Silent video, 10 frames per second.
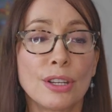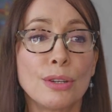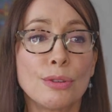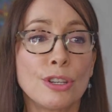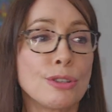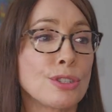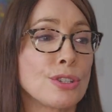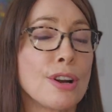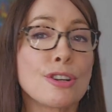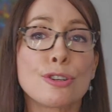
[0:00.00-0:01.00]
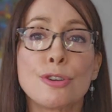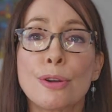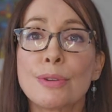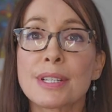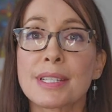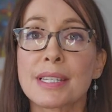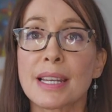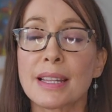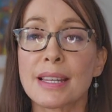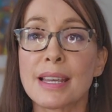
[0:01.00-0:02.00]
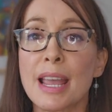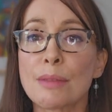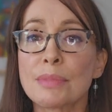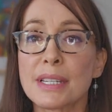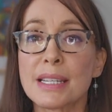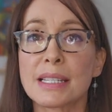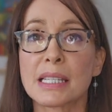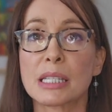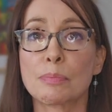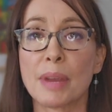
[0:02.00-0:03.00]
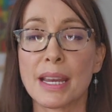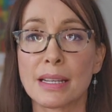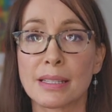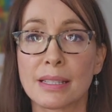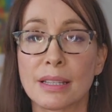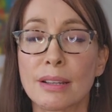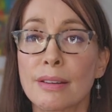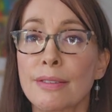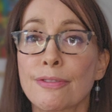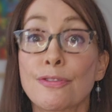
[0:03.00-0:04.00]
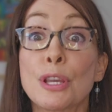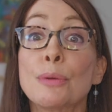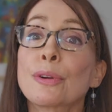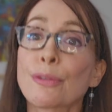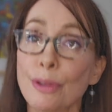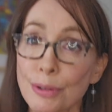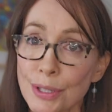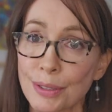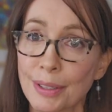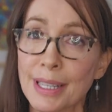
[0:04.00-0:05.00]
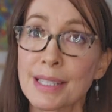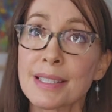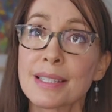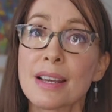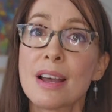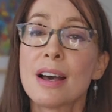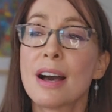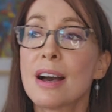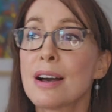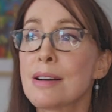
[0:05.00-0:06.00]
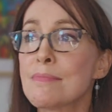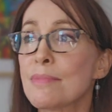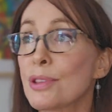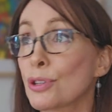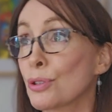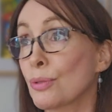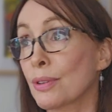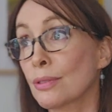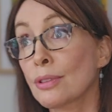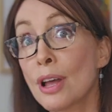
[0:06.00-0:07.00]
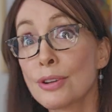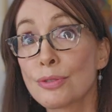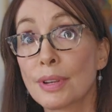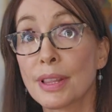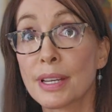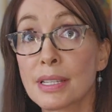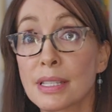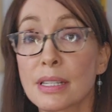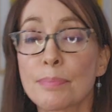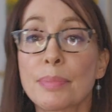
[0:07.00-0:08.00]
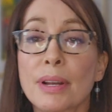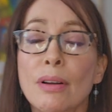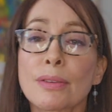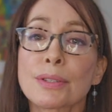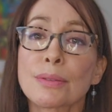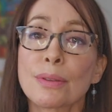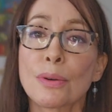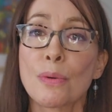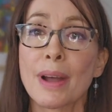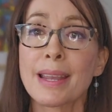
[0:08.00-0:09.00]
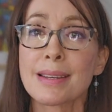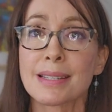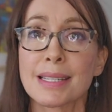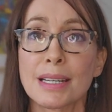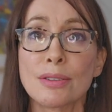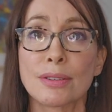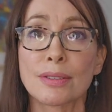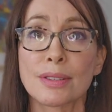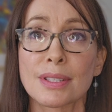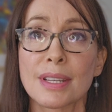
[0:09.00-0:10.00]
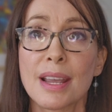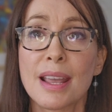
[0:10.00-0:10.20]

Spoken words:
You start noticing the empty space, the fewer groceries, the shorter laundry list, but also the quiet dinners.